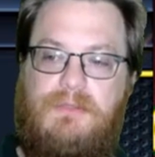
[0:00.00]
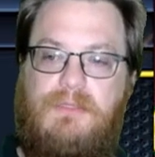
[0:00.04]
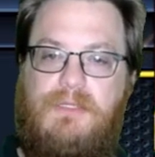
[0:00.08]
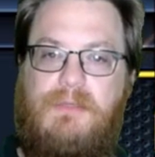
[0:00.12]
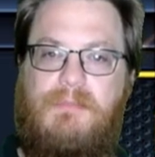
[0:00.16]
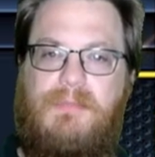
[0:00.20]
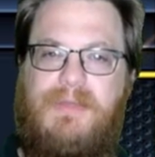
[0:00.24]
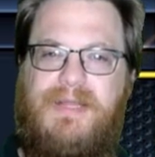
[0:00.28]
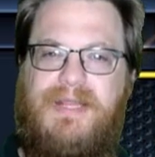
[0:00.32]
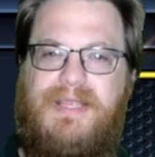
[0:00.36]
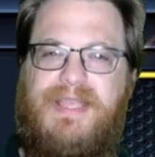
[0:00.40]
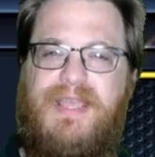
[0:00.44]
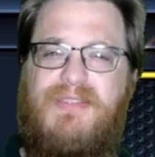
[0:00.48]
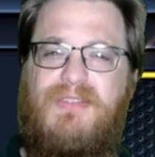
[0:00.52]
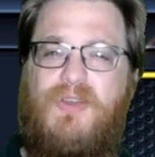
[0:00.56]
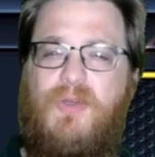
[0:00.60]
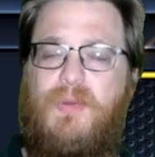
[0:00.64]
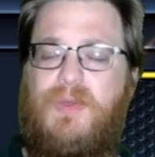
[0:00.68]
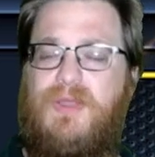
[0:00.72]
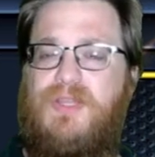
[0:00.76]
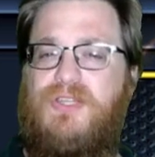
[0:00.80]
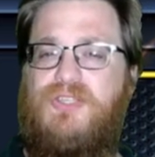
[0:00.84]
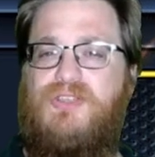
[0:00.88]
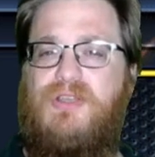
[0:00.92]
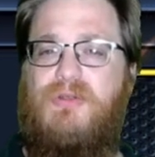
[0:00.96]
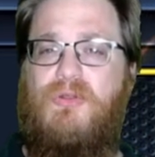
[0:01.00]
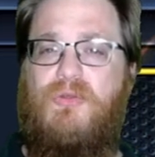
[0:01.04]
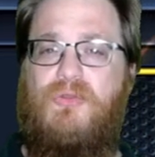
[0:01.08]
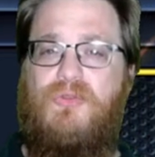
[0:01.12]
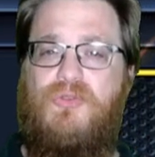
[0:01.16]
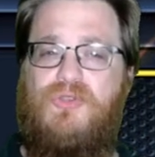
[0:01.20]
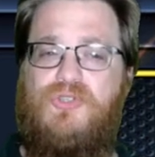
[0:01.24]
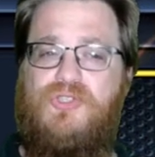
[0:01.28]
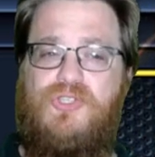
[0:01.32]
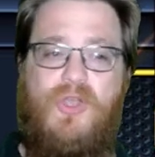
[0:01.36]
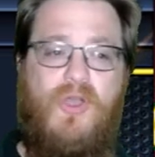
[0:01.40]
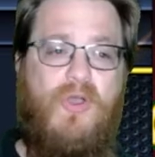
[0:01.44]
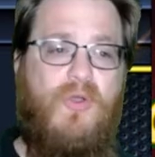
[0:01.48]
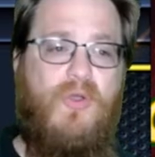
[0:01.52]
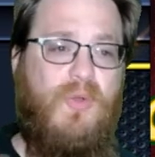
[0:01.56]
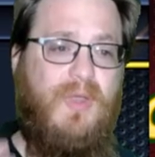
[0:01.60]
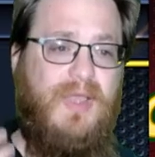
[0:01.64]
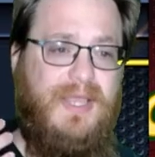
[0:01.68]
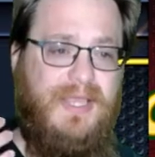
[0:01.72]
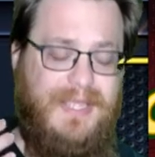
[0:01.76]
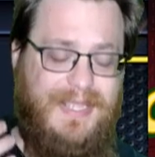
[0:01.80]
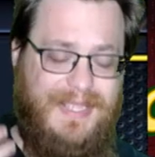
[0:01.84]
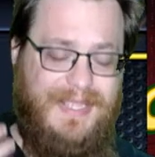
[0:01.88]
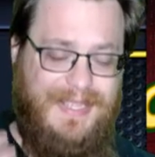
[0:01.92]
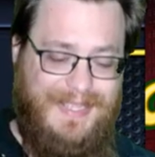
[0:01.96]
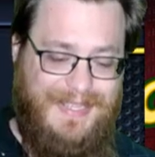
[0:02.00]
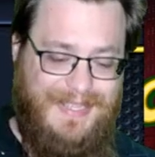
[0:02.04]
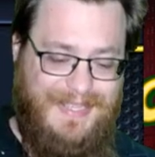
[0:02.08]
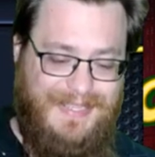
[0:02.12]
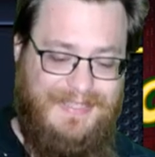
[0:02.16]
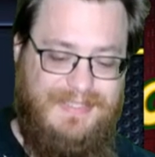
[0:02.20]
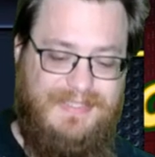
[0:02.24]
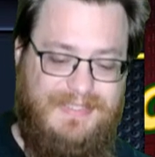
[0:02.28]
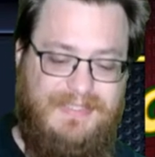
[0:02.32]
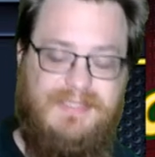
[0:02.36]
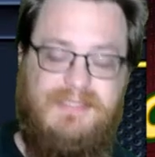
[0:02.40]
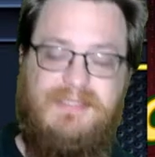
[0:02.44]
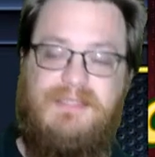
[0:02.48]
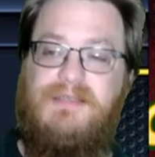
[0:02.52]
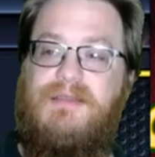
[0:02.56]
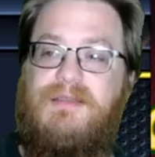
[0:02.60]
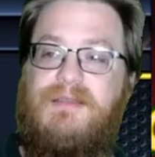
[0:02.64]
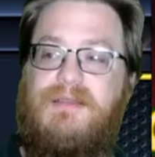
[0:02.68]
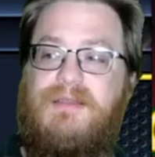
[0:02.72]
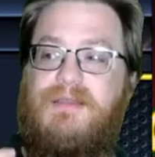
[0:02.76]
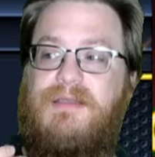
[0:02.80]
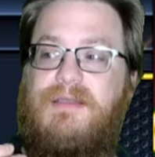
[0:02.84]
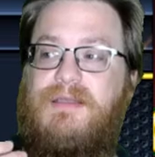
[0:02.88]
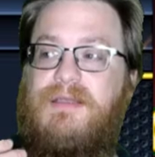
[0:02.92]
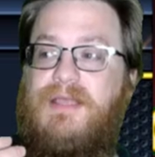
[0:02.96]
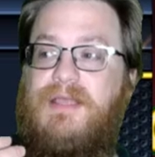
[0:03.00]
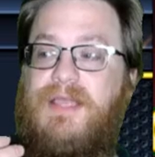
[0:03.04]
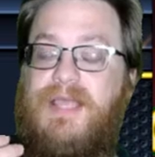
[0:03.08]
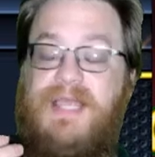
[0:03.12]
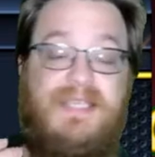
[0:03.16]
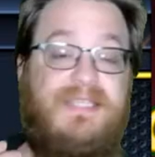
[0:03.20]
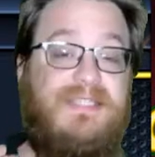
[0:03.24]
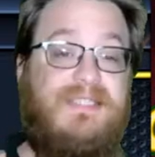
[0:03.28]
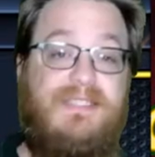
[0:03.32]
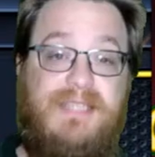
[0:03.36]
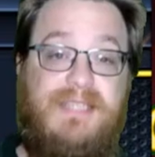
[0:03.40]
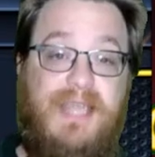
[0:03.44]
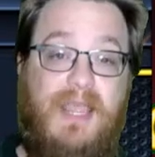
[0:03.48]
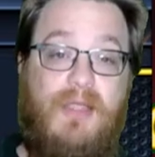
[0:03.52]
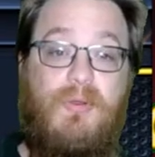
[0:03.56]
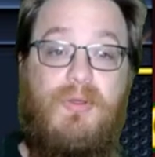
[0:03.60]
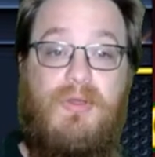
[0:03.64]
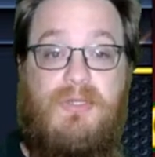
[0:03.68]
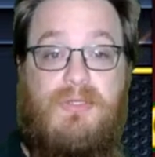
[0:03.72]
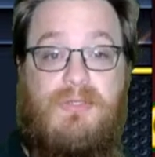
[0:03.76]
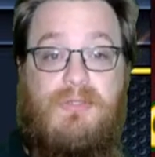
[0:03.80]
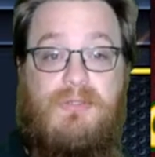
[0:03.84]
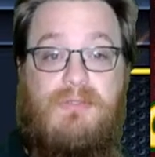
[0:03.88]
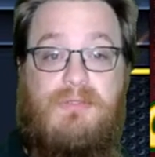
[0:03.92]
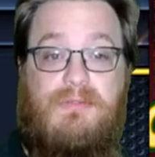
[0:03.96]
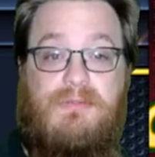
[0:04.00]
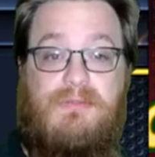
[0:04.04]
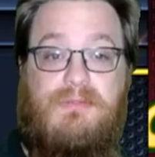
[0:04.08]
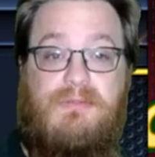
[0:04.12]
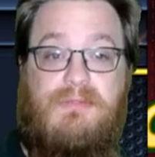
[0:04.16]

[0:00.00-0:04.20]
But again, though, in general, the show is hysterical.